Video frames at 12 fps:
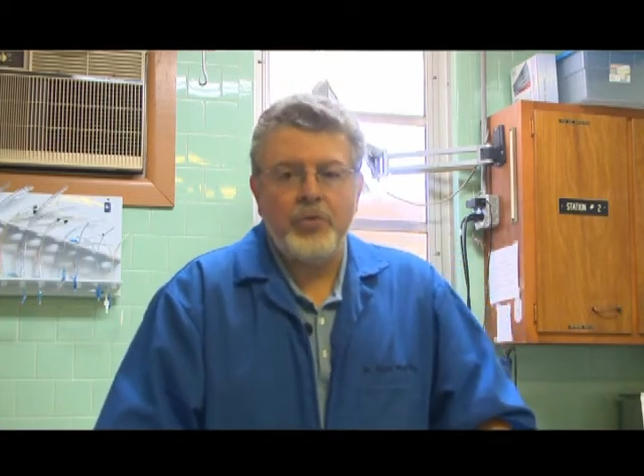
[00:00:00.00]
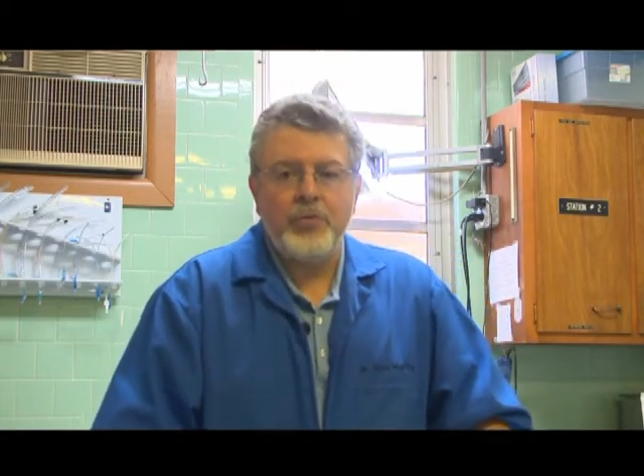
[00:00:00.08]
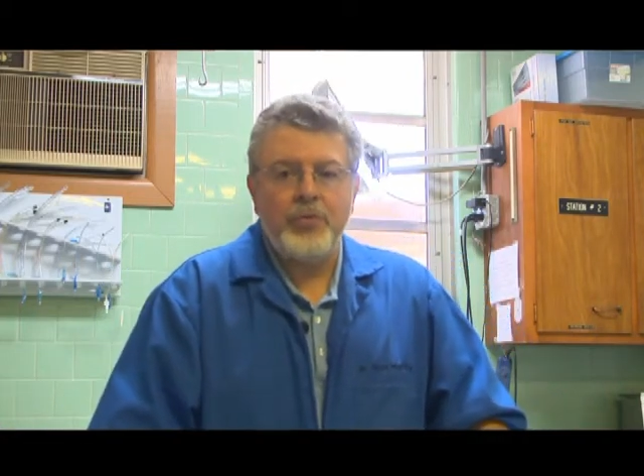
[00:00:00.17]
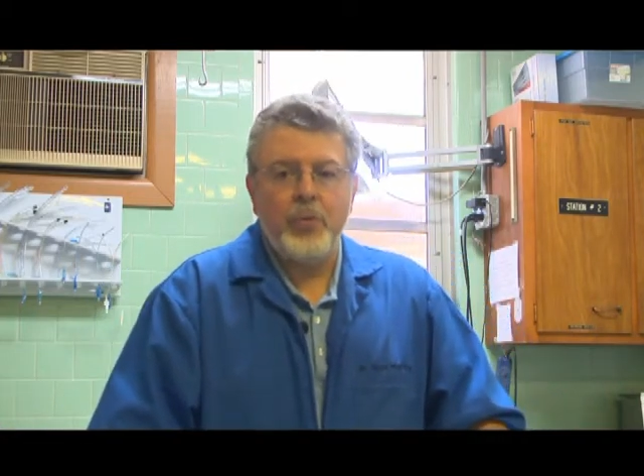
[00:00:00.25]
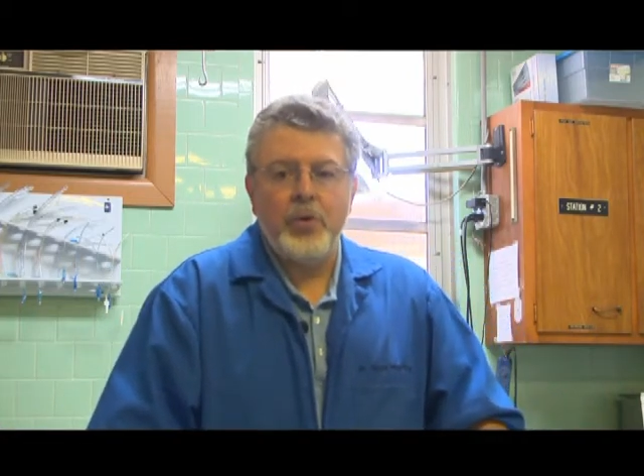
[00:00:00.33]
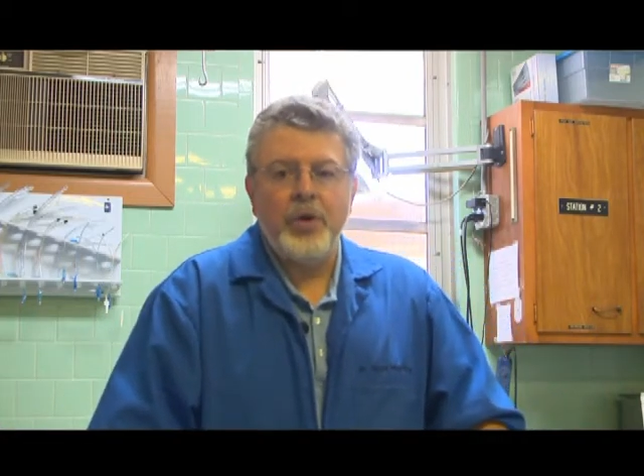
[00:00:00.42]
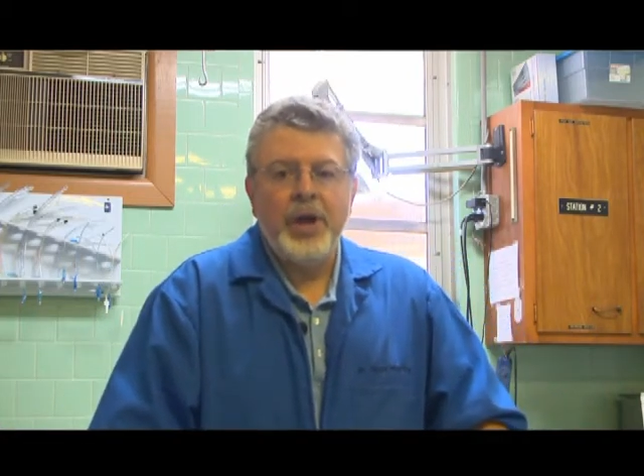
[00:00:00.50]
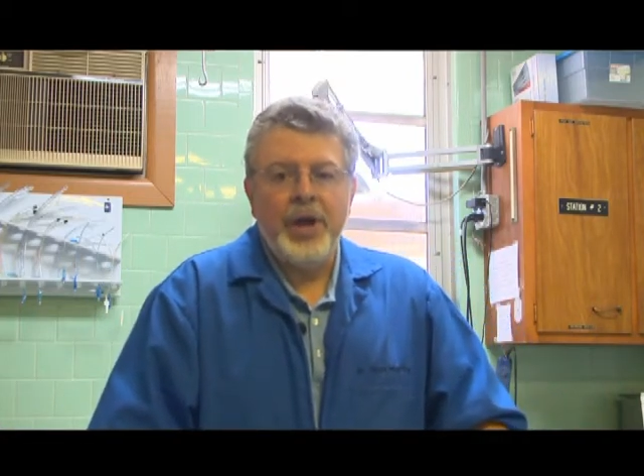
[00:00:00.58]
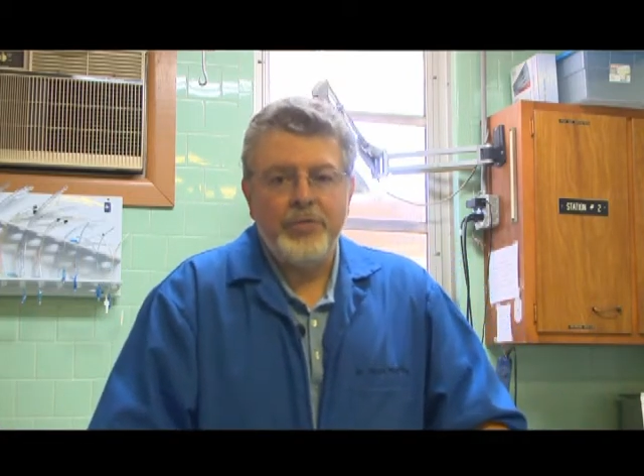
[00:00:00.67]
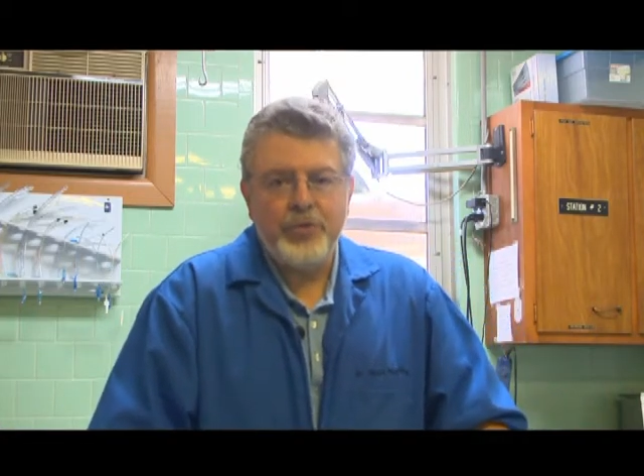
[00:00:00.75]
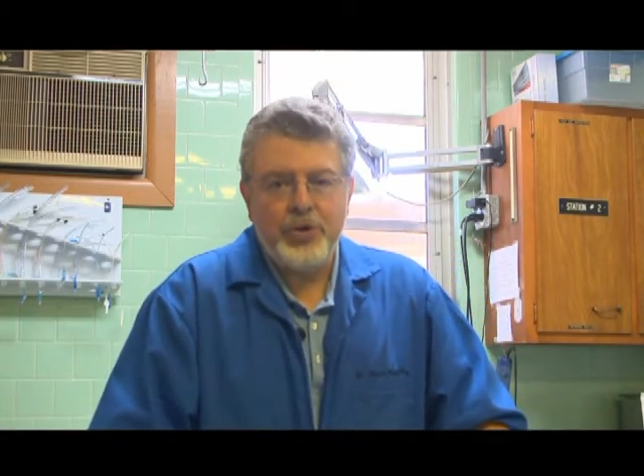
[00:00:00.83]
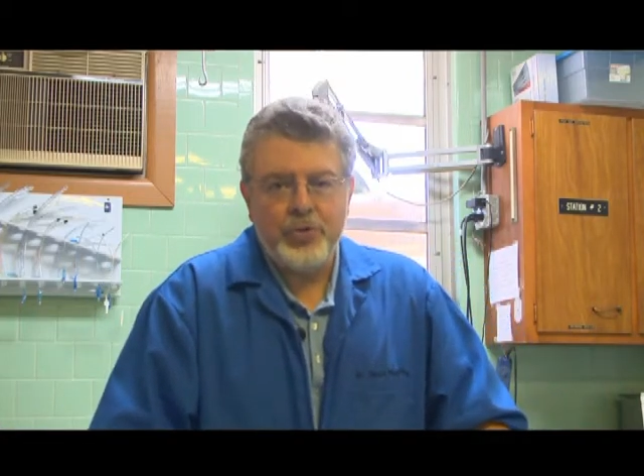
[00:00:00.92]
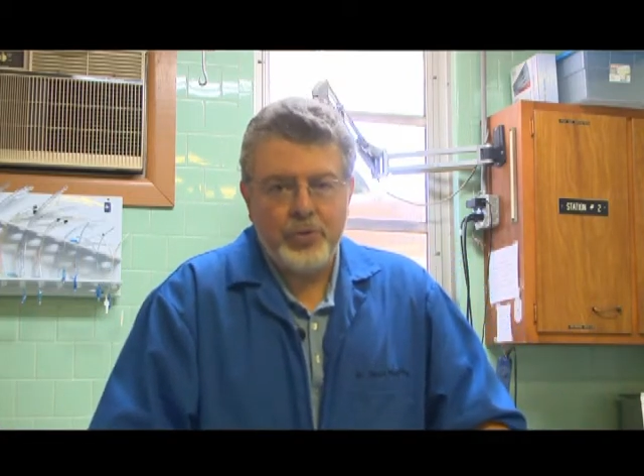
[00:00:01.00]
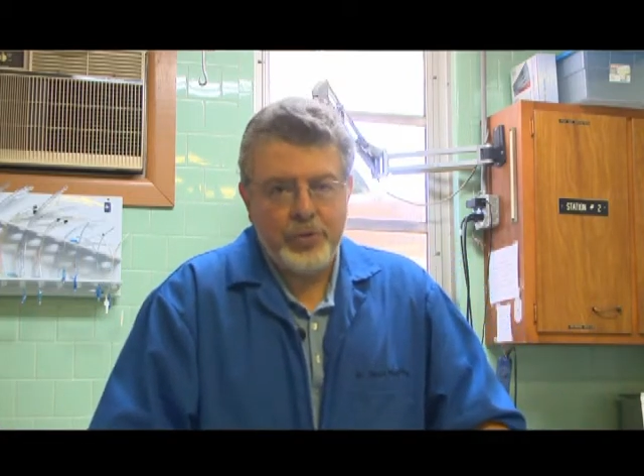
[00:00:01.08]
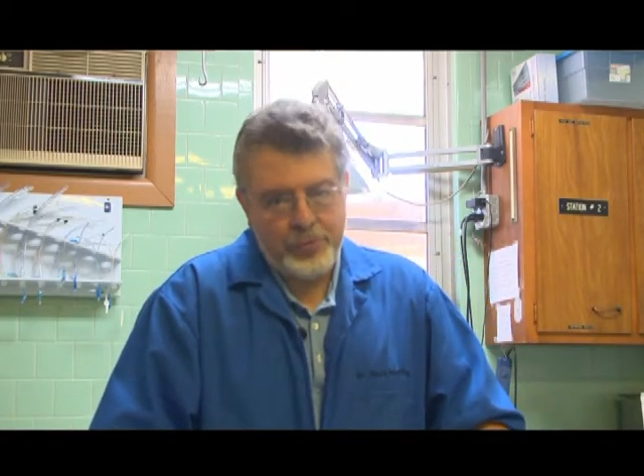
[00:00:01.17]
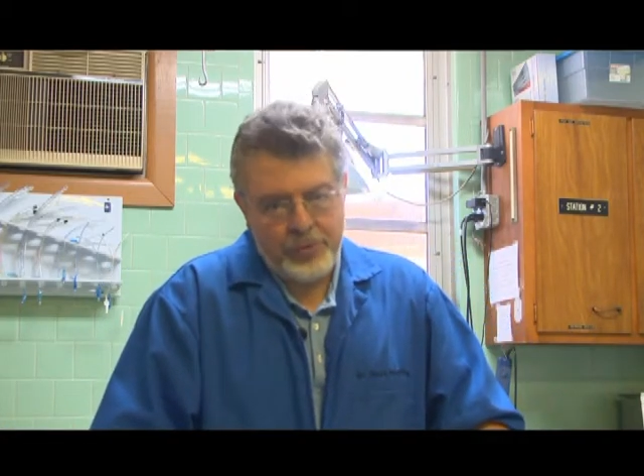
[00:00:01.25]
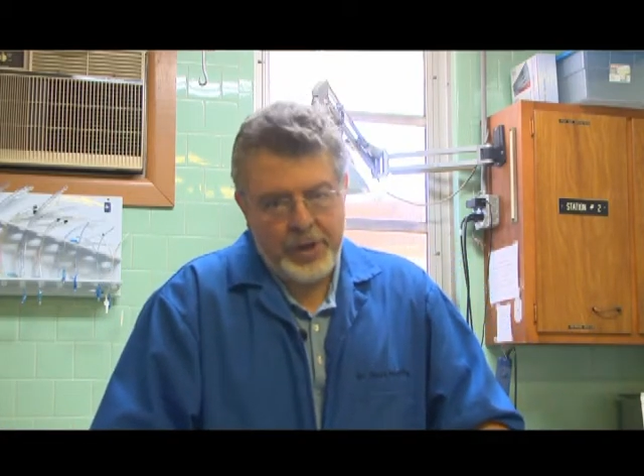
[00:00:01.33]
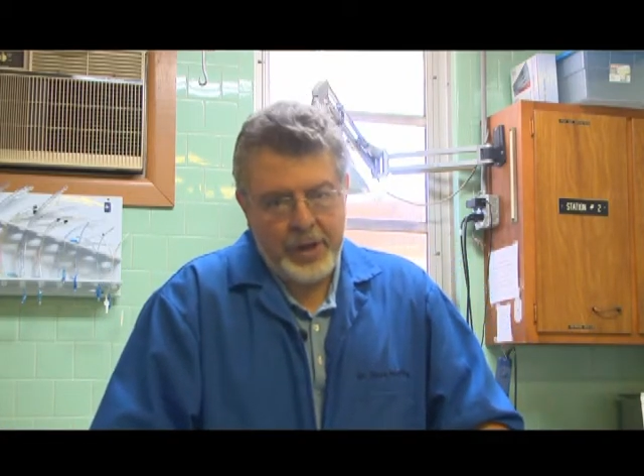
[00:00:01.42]
for every 2 or
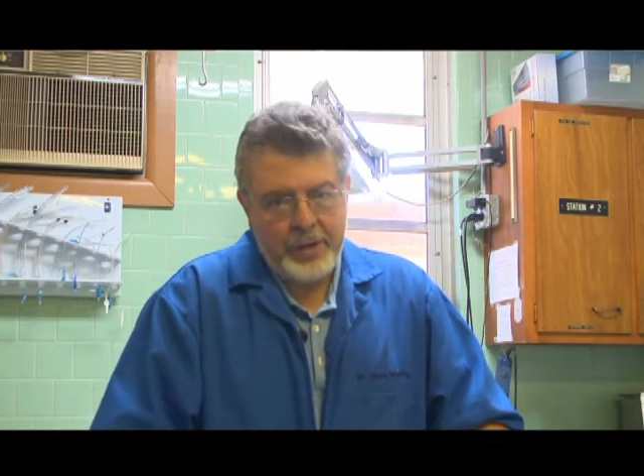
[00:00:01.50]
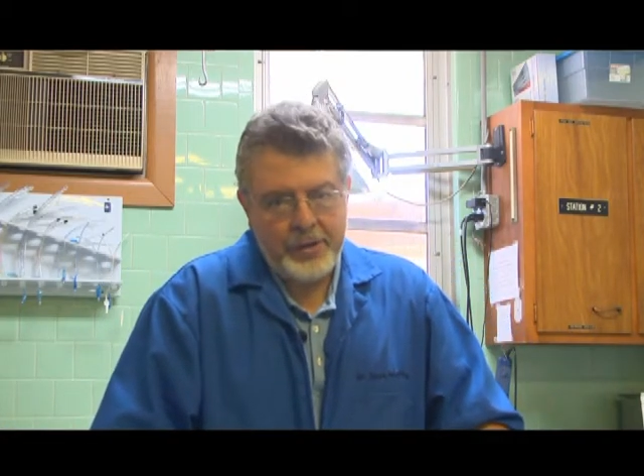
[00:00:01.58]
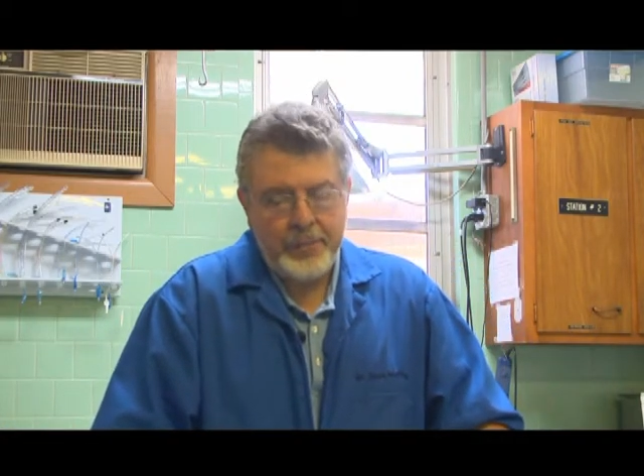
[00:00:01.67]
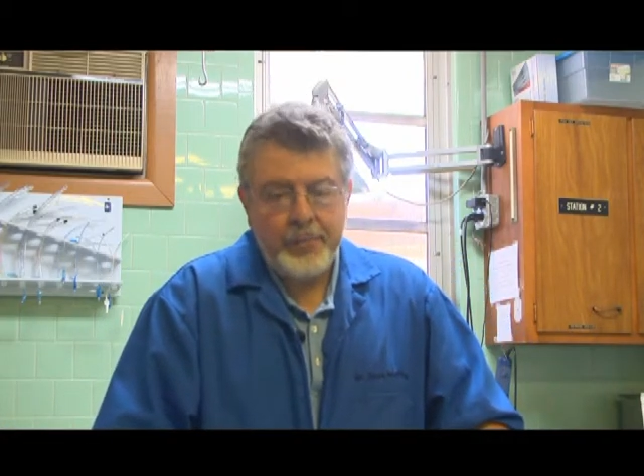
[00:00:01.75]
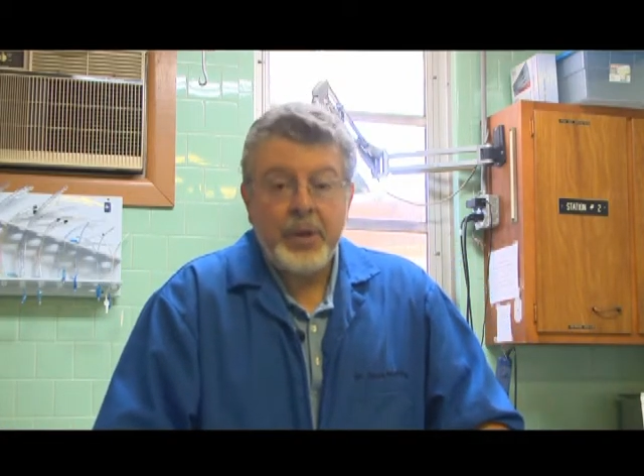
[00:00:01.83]
3 days.